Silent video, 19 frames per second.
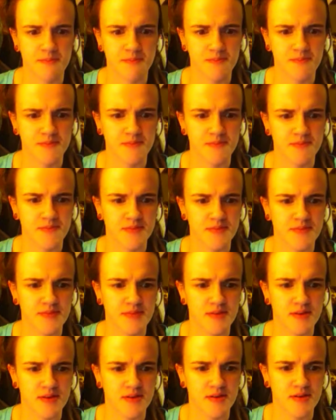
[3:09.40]

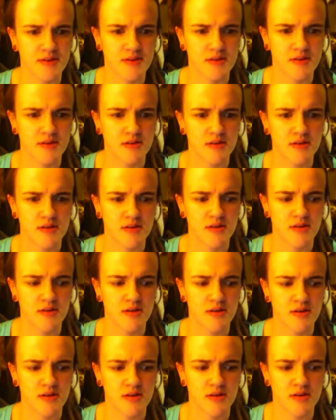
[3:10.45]

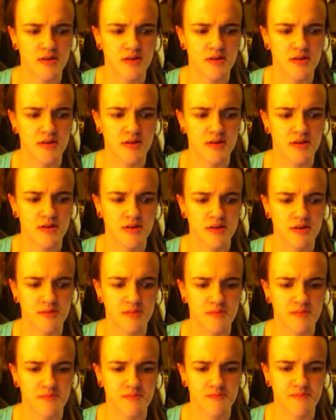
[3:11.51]

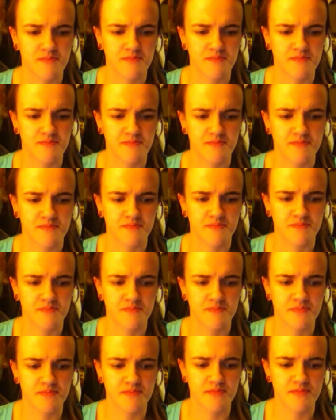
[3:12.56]

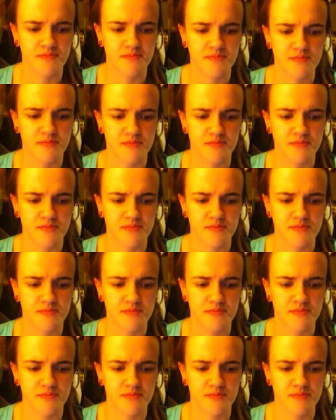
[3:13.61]
(silence)